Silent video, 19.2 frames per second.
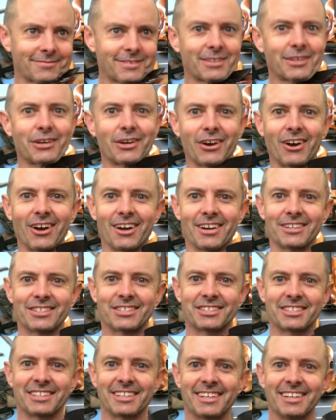
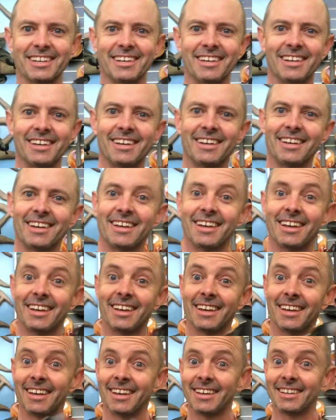Gosh.
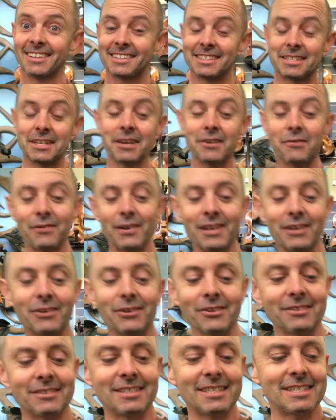
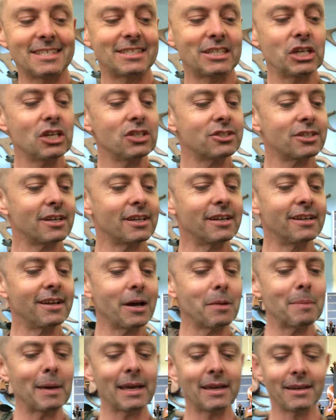Difficult decision. I
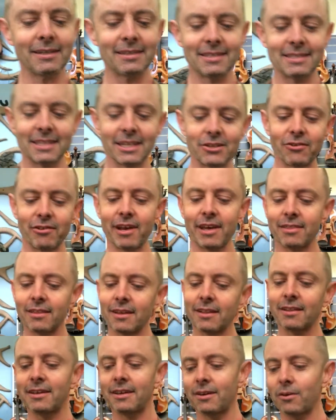mean, considering the
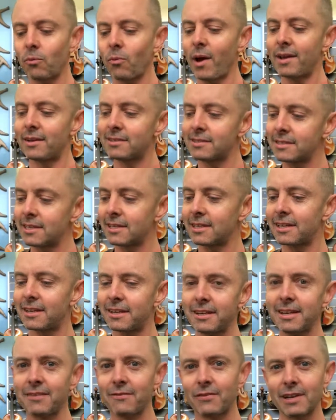Gliga 1 is
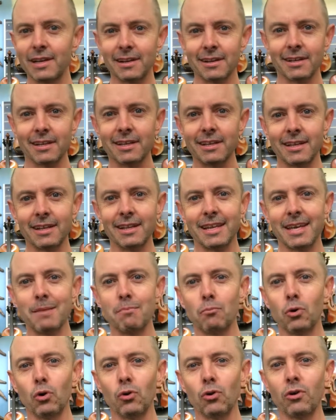significantly
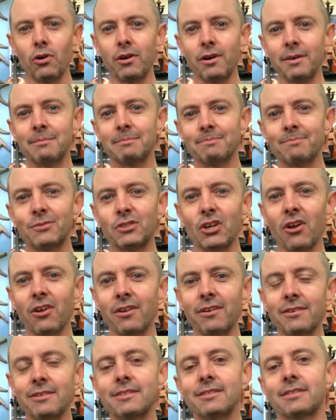more
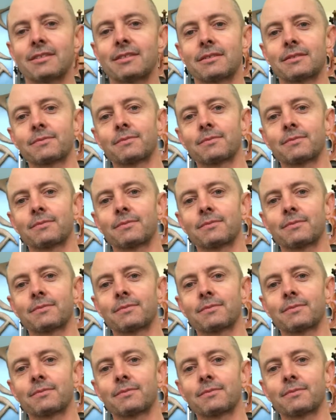dollars.